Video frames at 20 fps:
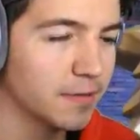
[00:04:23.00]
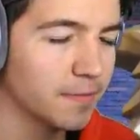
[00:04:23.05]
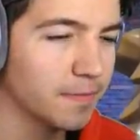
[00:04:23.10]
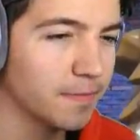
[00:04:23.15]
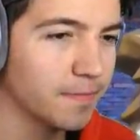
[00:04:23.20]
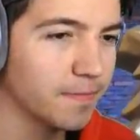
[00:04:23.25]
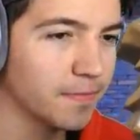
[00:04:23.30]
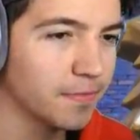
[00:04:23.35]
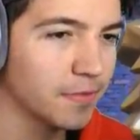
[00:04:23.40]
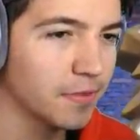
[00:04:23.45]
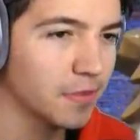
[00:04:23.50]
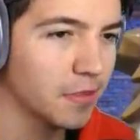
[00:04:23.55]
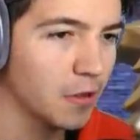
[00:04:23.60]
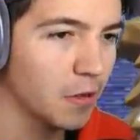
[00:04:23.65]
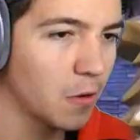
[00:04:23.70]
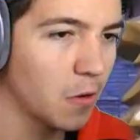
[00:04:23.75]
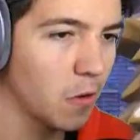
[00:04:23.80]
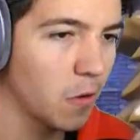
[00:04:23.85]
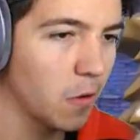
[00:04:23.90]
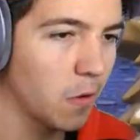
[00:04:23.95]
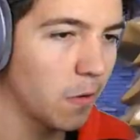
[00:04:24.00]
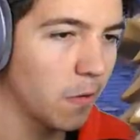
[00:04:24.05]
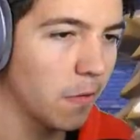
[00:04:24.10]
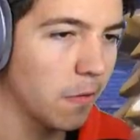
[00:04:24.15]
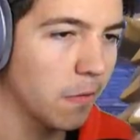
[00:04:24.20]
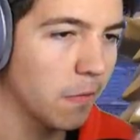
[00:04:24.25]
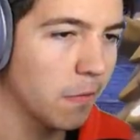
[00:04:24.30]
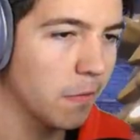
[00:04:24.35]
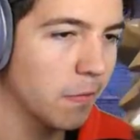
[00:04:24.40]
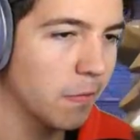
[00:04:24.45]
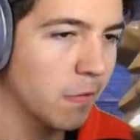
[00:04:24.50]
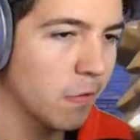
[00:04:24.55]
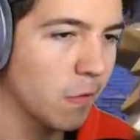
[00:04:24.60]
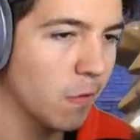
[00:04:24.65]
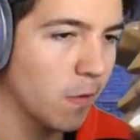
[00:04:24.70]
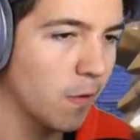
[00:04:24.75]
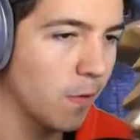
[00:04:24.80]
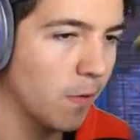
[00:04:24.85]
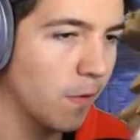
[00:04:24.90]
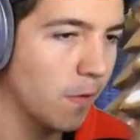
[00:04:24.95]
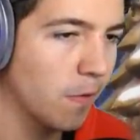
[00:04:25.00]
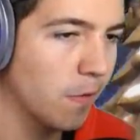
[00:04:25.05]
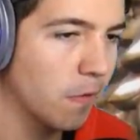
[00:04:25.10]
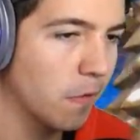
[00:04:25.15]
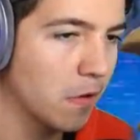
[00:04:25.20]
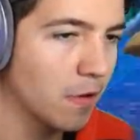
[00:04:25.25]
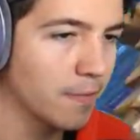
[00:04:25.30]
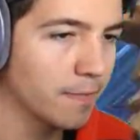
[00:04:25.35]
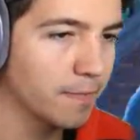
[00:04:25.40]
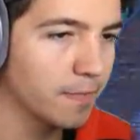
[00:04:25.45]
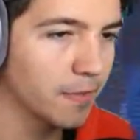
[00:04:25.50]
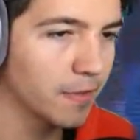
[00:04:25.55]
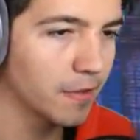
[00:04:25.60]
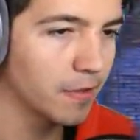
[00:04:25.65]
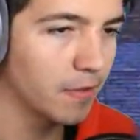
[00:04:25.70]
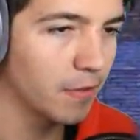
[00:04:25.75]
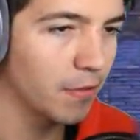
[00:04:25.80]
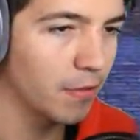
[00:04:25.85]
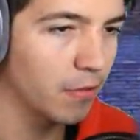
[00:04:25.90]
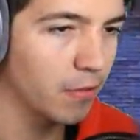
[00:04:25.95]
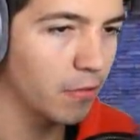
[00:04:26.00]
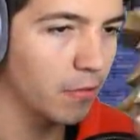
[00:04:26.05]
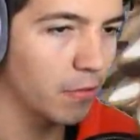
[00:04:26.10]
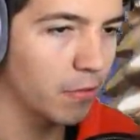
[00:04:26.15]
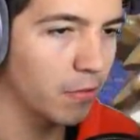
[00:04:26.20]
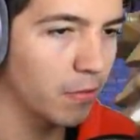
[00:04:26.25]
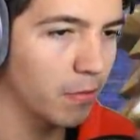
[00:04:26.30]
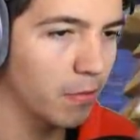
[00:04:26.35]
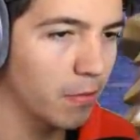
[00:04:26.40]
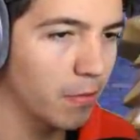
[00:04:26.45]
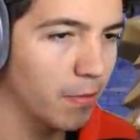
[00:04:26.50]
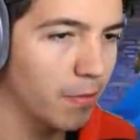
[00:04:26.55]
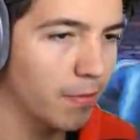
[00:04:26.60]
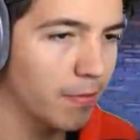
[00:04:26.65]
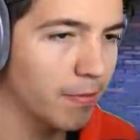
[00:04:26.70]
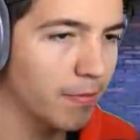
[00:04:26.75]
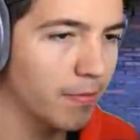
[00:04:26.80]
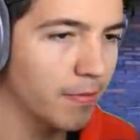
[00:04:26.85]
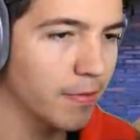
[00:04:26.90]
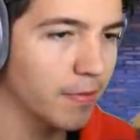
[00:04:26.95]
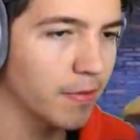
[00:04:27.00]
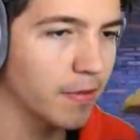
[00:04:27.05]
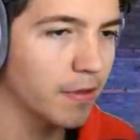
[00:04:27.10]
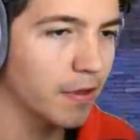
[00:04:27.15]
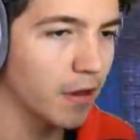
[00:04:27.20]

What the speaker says: Nobody speaks.